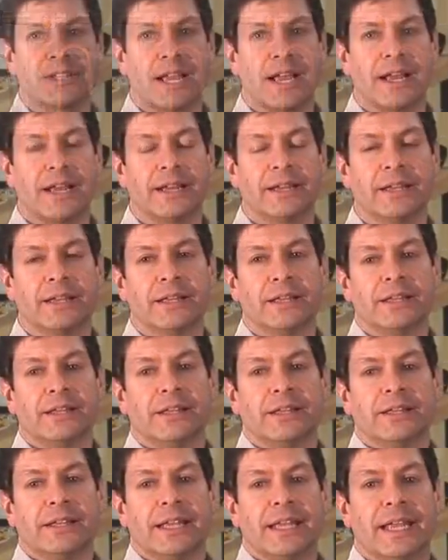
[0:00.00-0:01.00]
side,
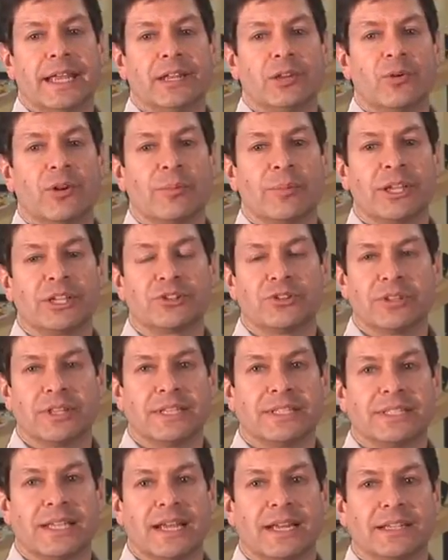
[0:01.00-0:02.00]
and you want to make sure that
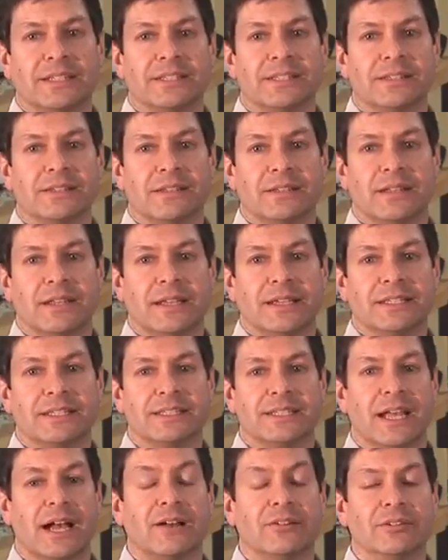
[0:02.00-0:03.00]
it's on a
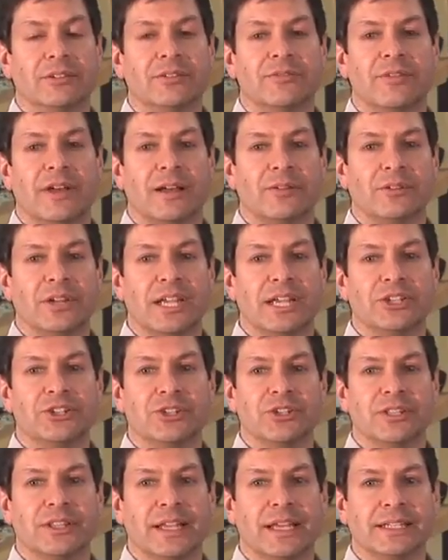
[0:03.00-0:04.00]
solid
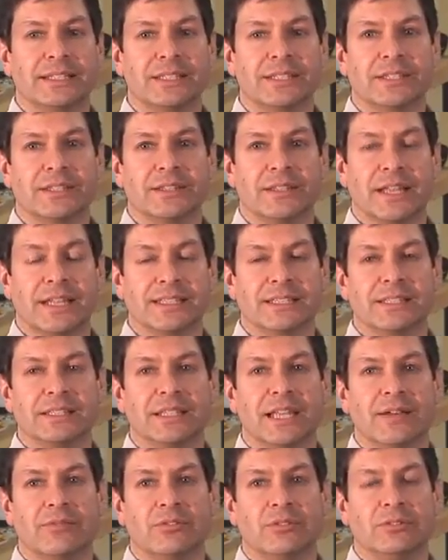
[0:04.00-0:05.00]
foundation that's
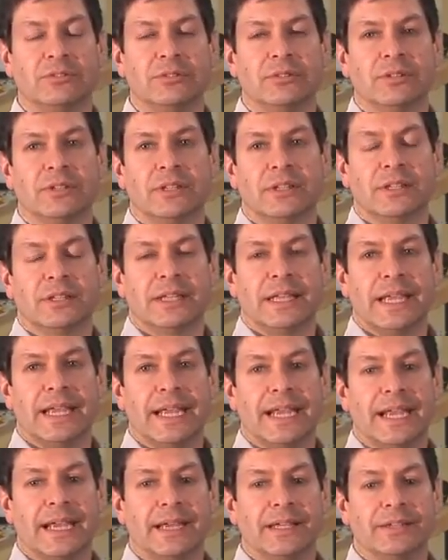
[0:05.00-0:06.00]
level
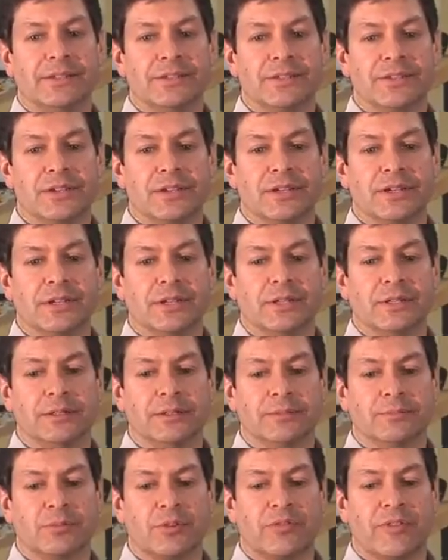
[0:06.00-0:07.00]
and
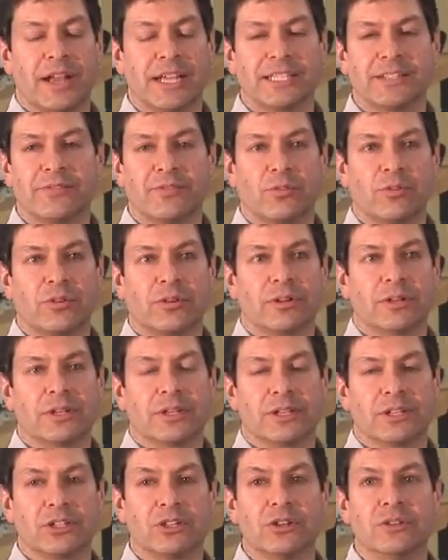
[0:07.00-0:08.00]
provides for
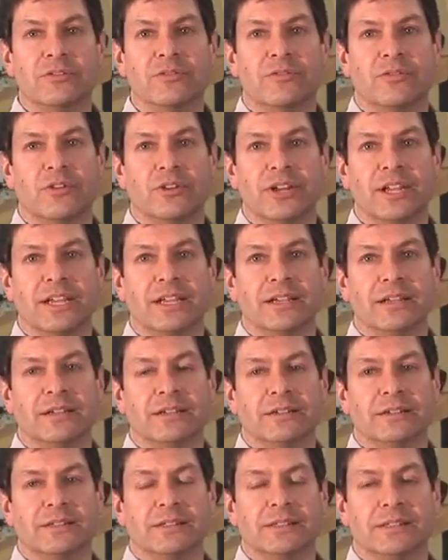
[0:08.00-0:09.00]
a good footing
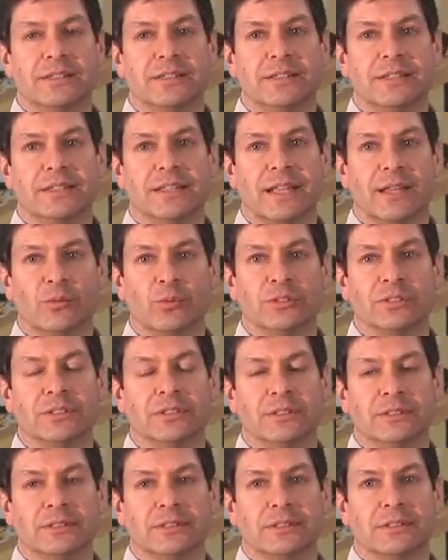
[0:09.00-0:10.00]
that
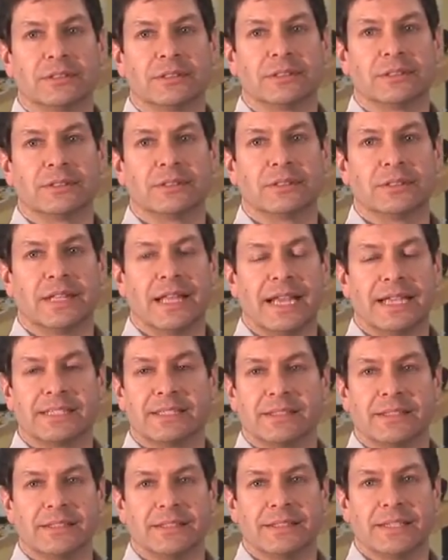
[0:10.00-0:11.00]
will
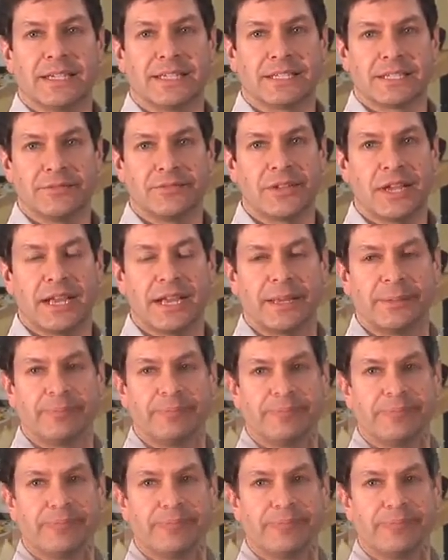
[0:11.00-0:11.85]
last the test of time.